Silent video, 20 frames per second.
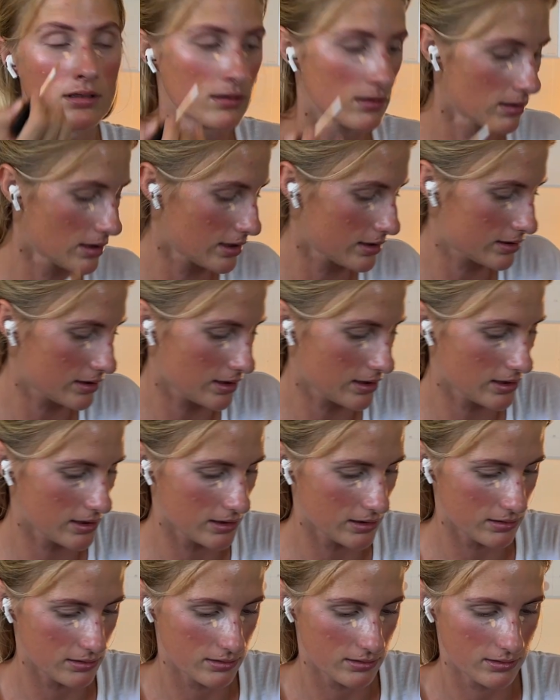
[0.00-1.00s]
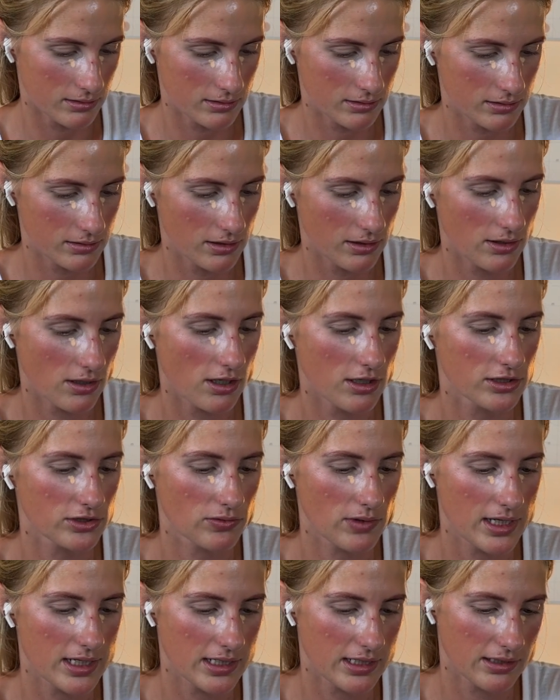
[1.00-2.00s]
This is the NARS
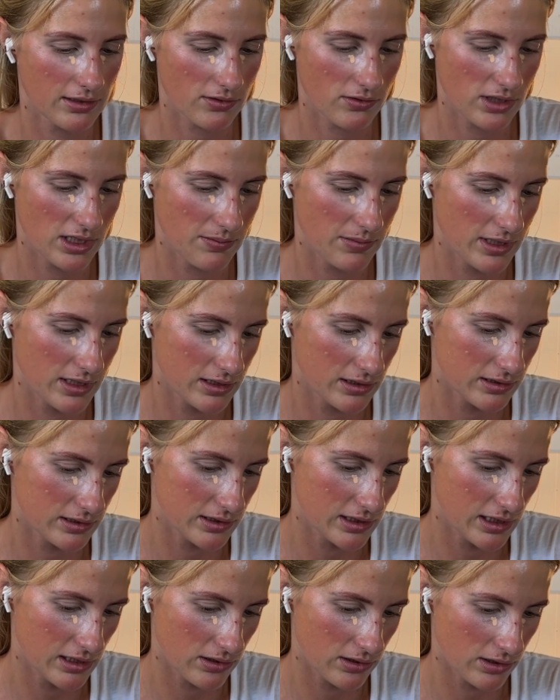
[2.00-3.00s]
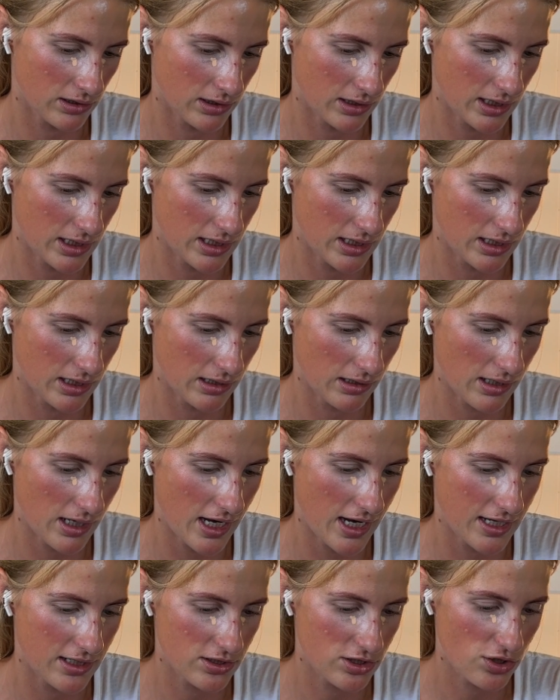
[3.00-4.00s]
Radiant Creamy Concealer in
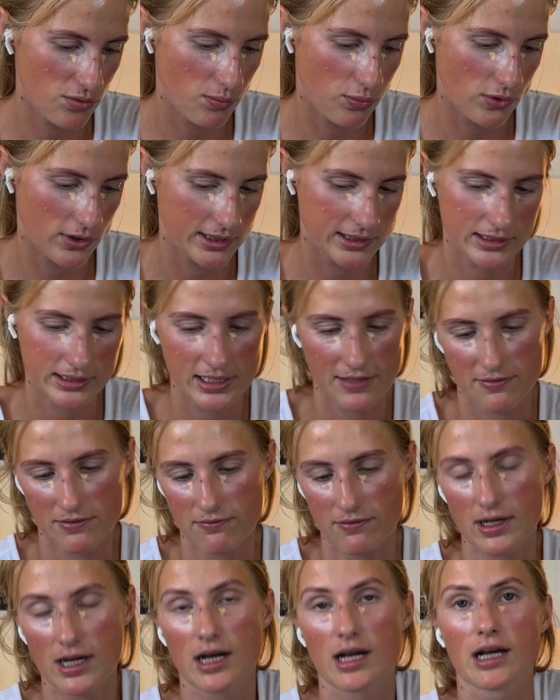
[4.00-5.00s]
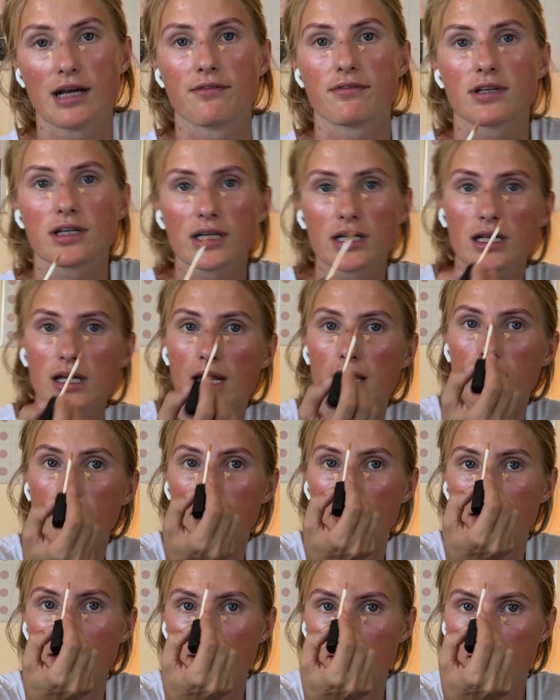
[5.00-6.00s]
like 2.75 Camel.